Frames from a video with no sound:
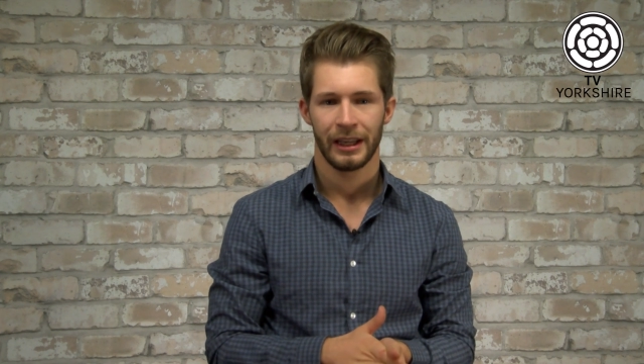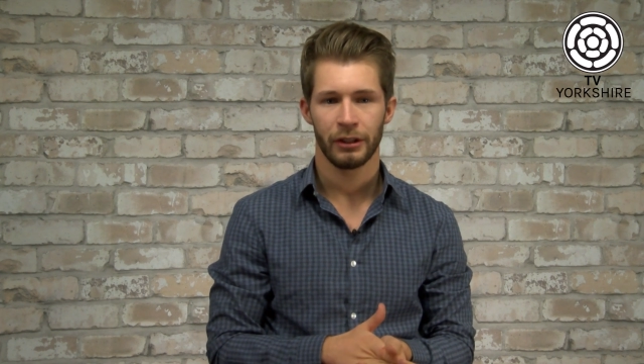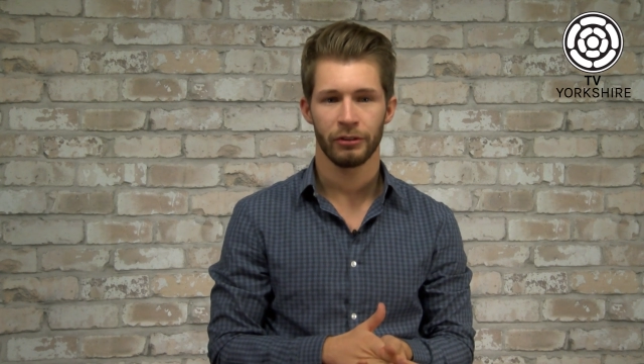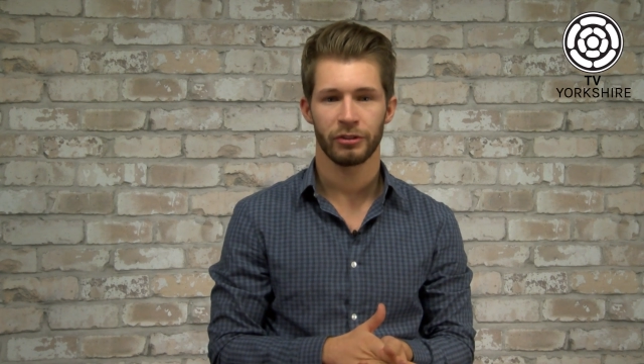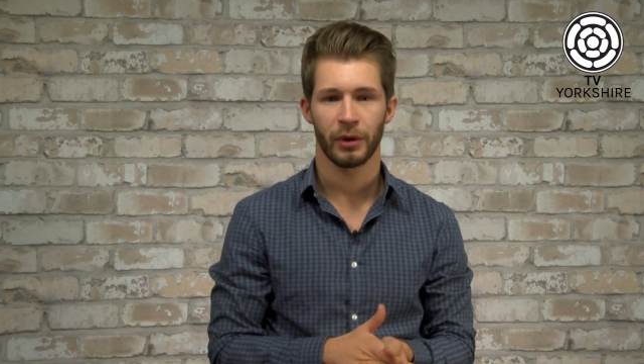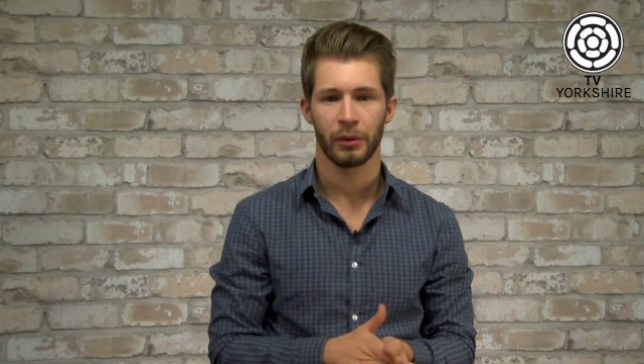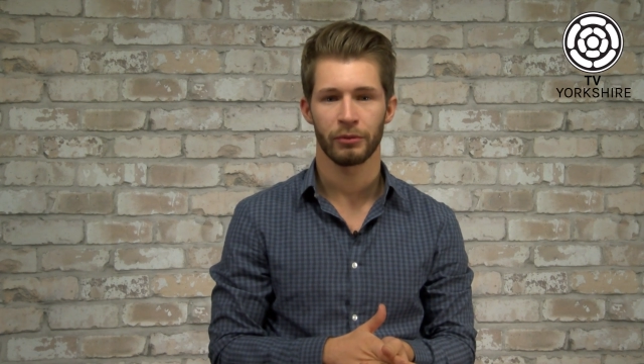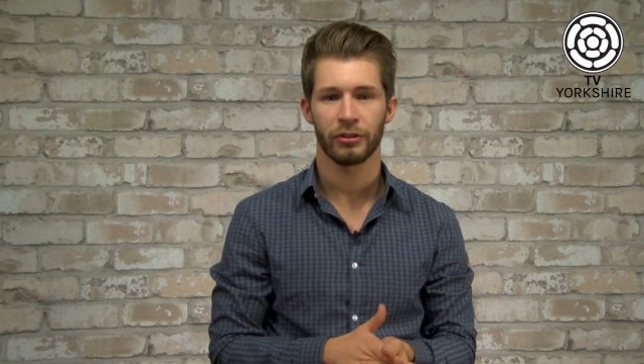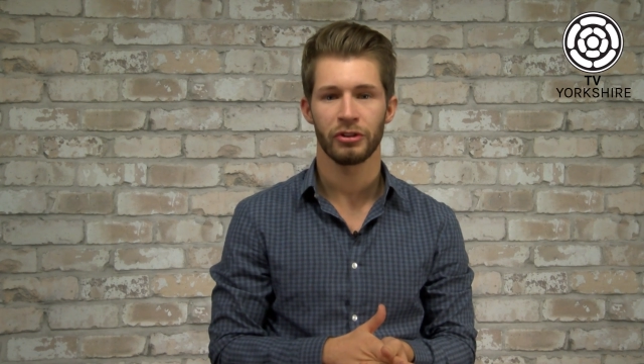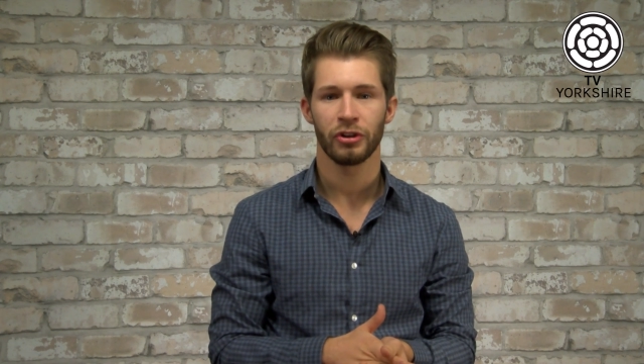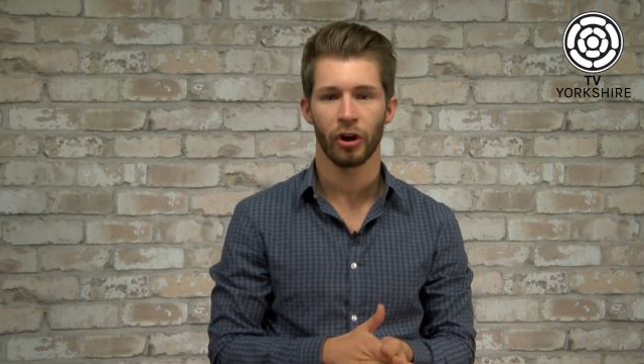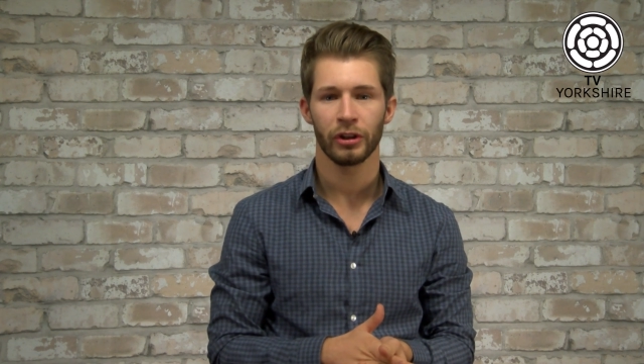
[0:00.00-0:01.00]
He also owns
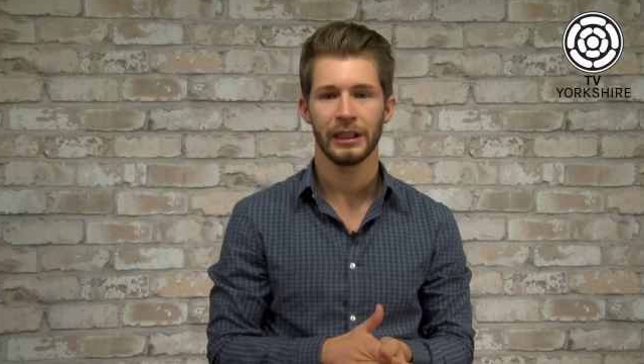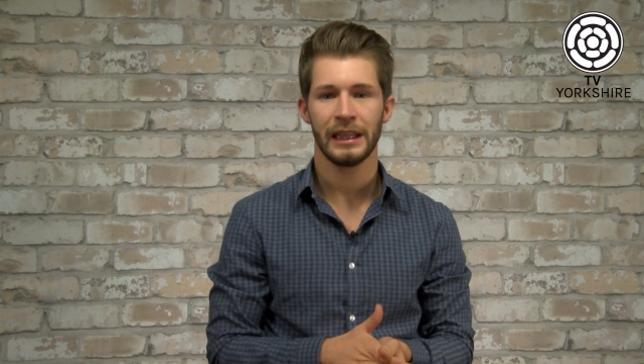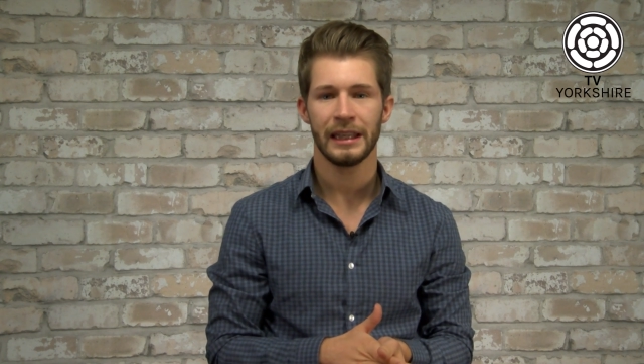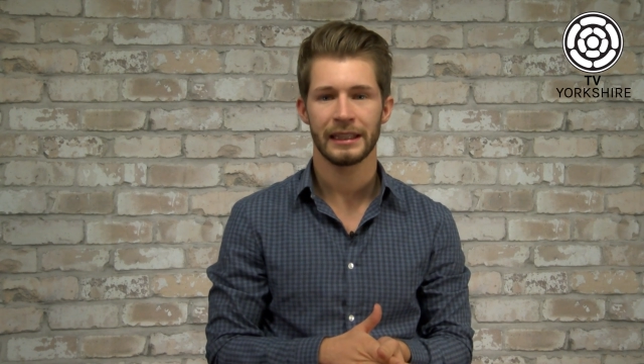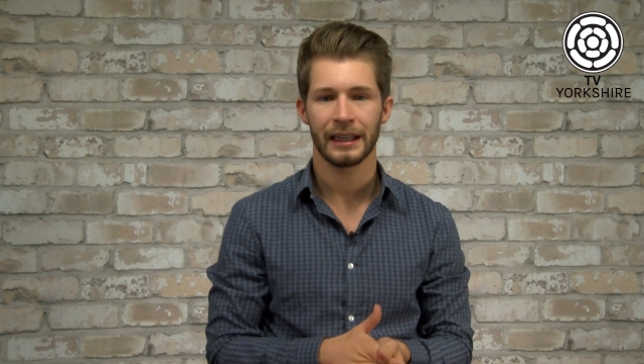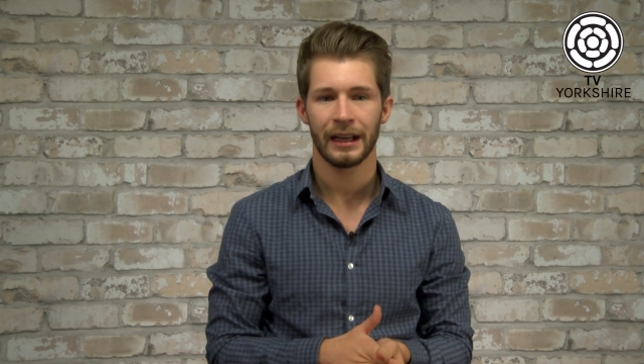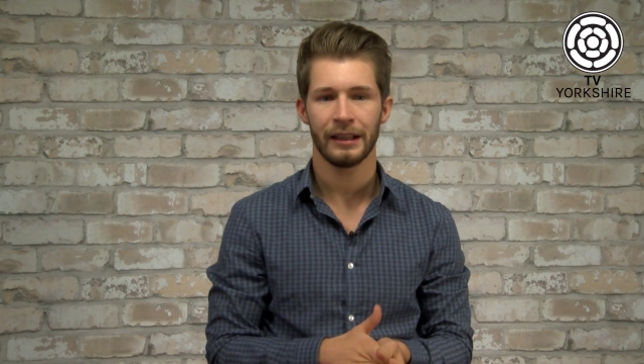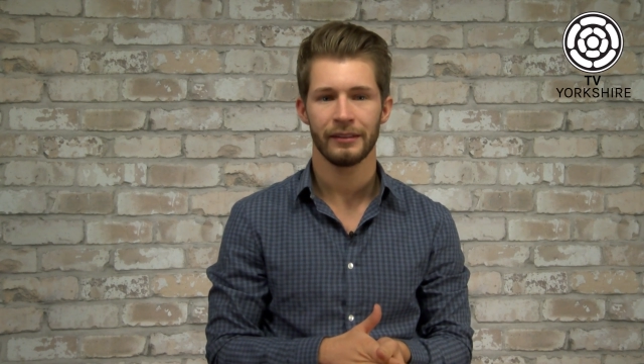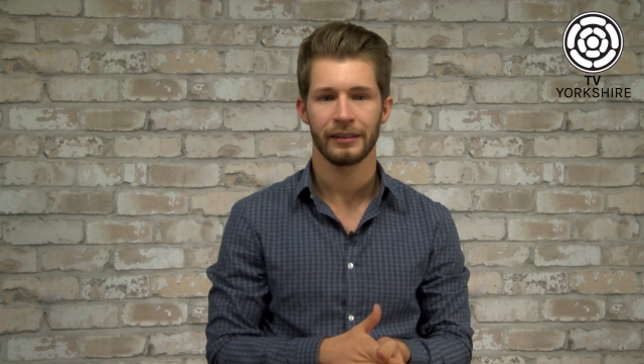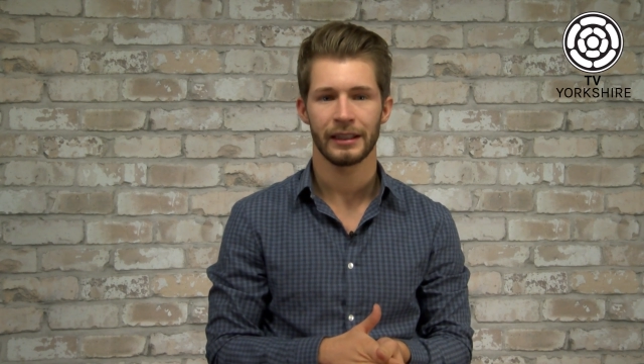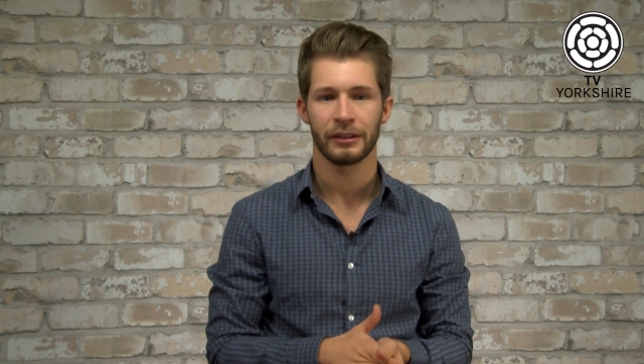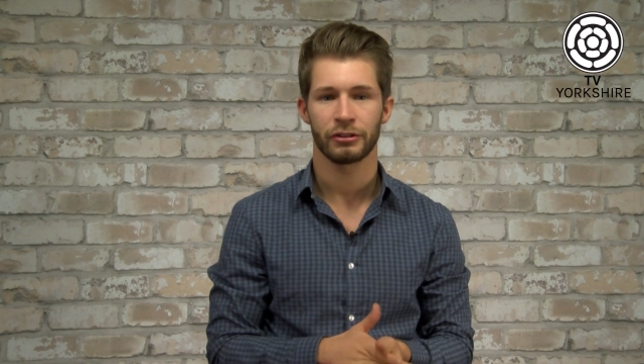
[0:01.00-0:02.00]
non-league
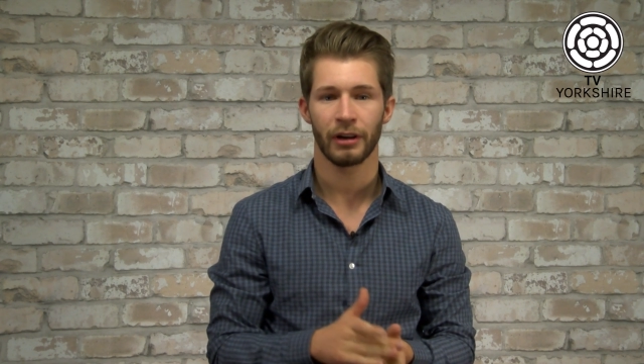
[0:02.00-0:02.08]
Guiseley and